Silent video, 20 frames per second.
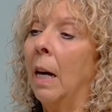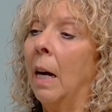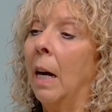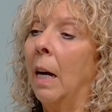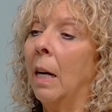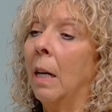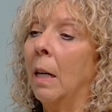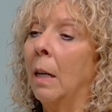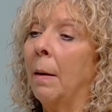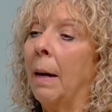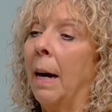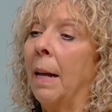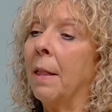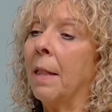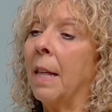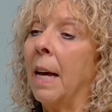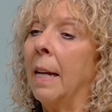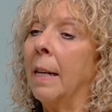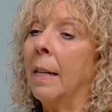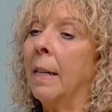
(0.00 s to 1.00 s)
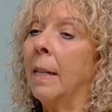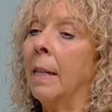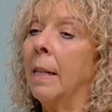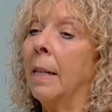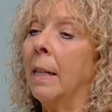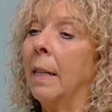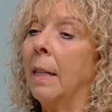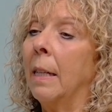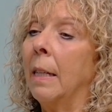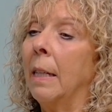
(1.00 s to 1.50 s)
And
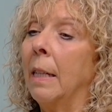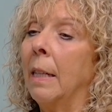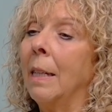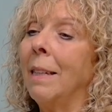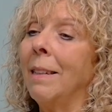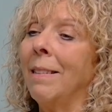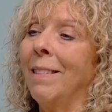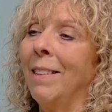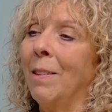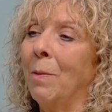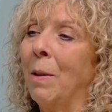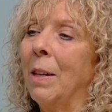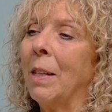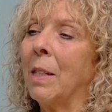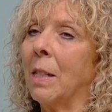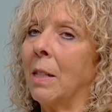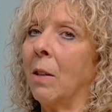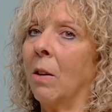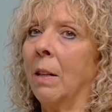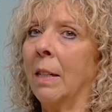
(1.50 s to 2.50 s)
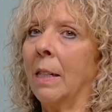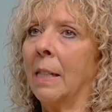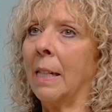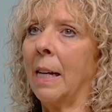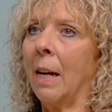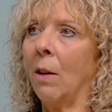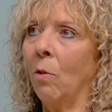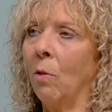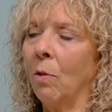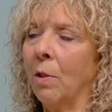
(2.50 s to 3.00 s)
then we're starting to
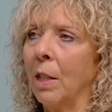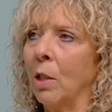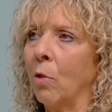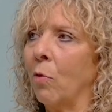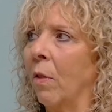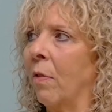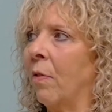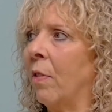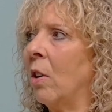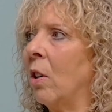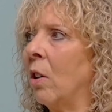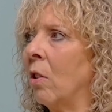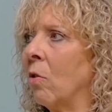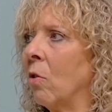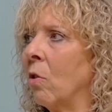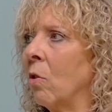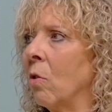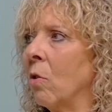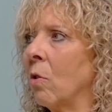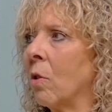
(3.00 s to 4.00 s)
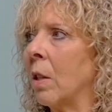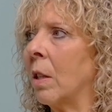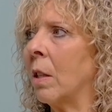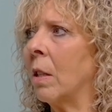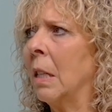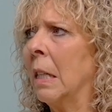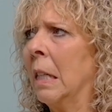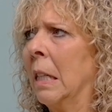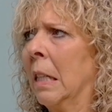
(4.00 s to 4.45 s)
get all these referrals, and